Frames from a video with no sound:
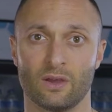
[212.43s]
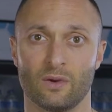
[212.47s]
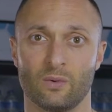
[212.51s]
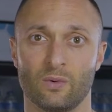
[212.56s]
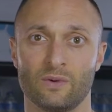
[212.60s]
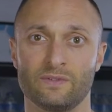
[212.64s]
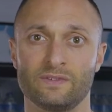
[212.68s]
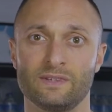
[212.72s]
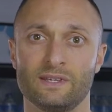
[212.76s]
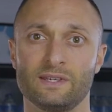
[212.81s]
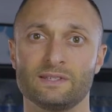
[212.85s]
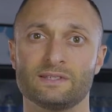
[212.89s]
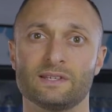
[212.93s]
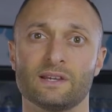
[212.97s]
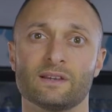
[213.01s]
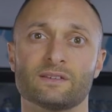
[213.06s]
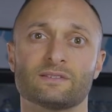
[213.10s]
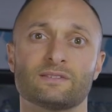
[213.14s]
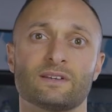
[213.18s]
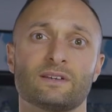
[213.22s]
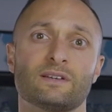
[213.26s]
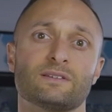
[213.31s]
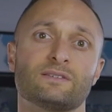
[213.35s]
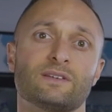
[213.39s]
With the E T L
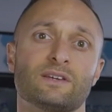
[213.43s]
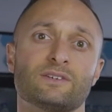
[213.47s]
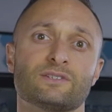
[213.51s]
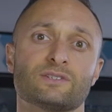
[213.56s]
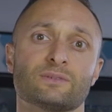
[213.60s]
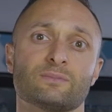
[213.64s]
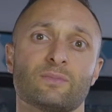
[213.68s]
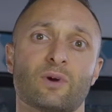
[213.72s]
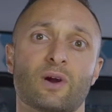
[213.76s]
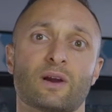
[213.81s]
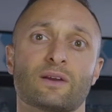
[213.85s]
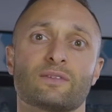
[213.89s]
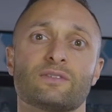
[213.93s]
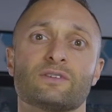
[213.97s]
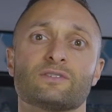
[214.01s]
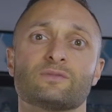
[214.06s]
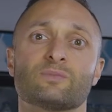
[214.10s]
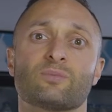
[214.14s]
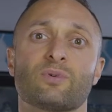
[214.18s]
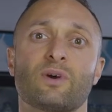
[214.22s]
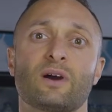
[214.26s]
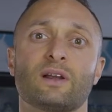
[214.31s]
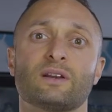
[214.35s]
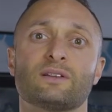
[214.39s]
Sanitation mark, this
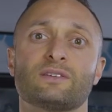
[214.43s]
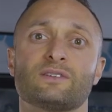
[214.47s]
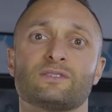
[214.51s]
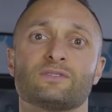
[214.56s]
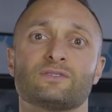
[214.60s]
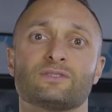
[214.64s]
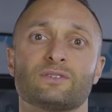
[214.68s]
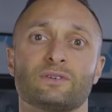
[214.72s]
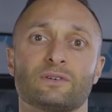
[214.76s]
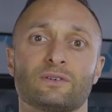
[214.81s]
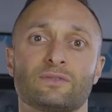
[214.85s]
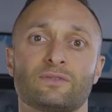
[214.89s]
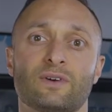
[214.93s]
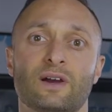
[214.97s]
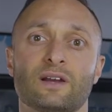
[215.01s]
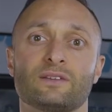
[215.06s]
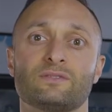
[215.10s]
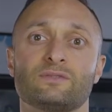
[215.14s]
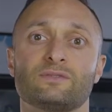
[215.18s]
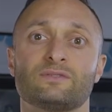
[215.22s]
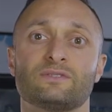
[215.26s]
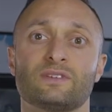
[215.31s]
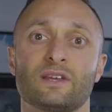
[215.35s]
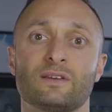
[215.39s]
product is certified
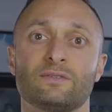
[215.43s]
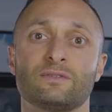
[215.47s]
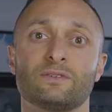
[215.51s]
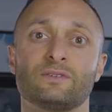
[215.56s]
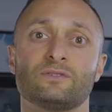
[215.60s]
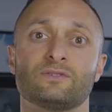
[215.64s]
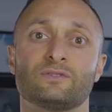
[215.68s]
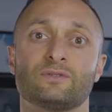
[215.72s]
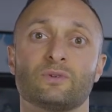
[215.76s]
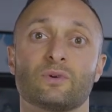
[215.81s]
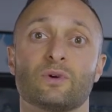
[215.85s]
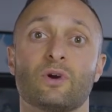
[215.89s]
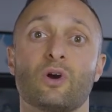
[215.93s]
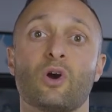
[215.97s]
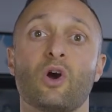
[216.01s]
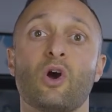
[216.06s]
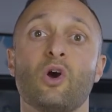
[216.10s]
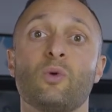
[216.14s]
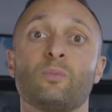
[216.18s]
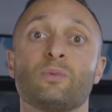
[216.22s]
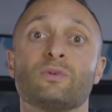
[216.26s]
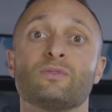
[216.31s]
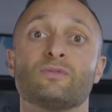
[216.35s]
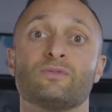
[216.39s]
to safely store
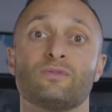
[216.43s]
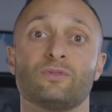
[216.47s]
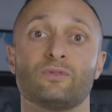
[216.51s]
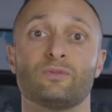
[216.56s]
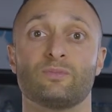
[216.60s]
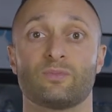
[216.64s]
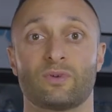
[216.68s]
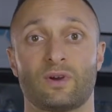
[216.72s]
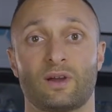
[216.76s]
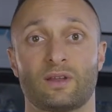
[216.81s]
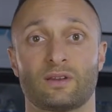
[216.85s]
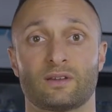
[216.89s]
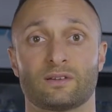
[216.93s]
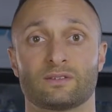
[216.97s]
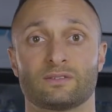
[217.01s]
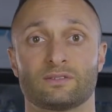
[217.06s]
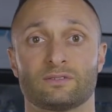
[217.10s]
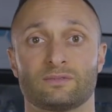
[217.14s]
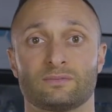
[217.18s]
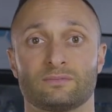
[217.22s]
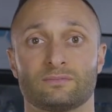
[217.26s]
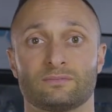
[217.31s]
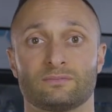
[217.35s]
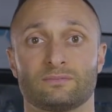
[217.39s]
open food
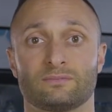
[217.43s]
products.